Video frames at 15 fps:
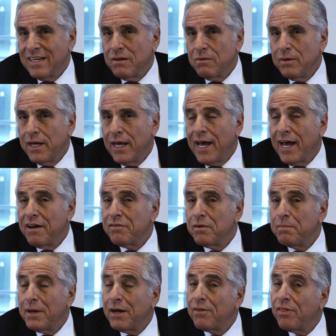We have
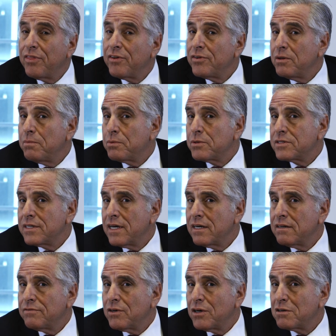about 30%
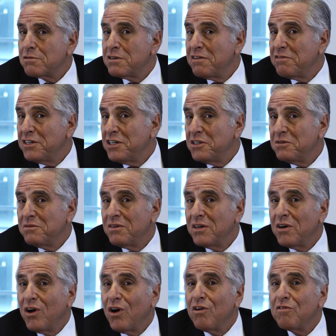of our revenue
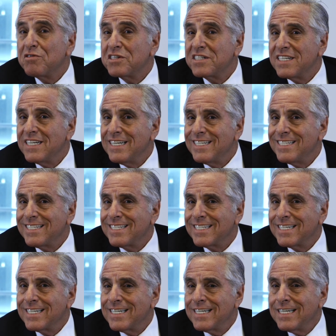overseas.
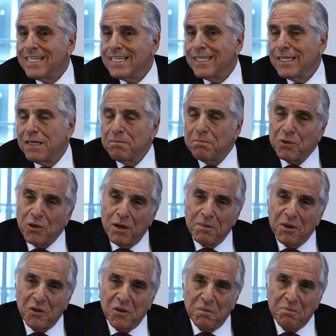The
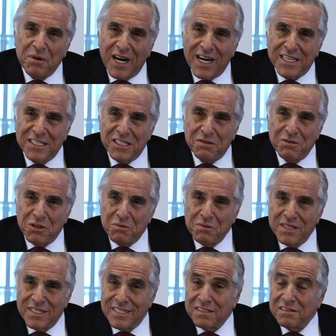employment law practice, which we
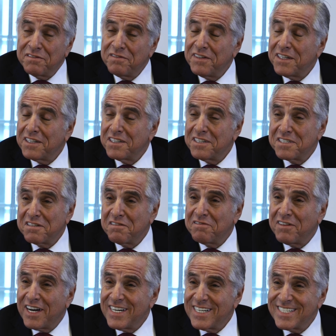still feel is the
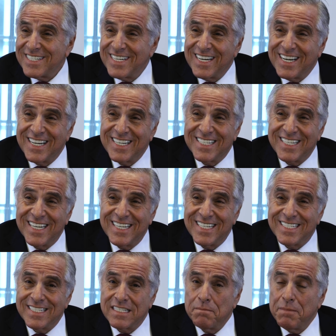finest in the United
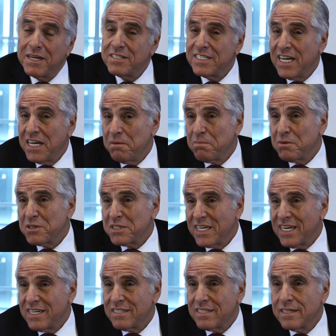States, is about
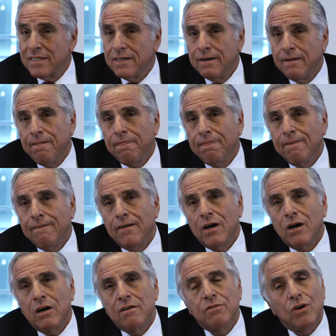10%
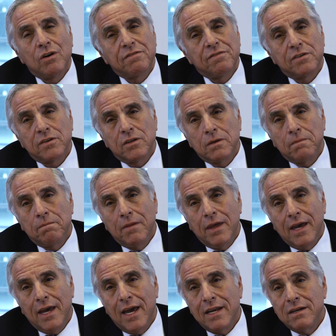of our firm,
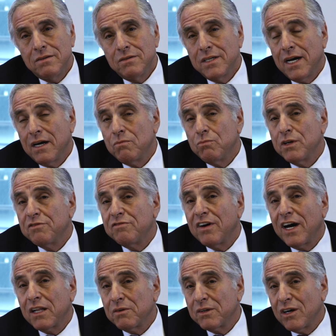and we're
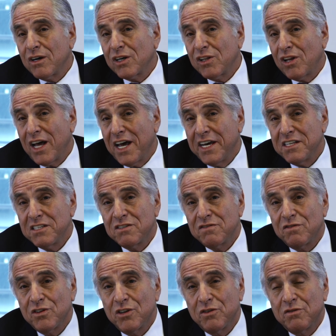following our clients
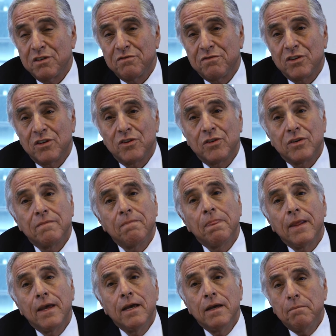further and further
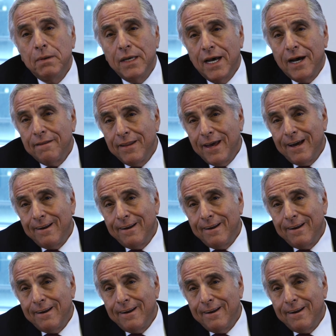beyond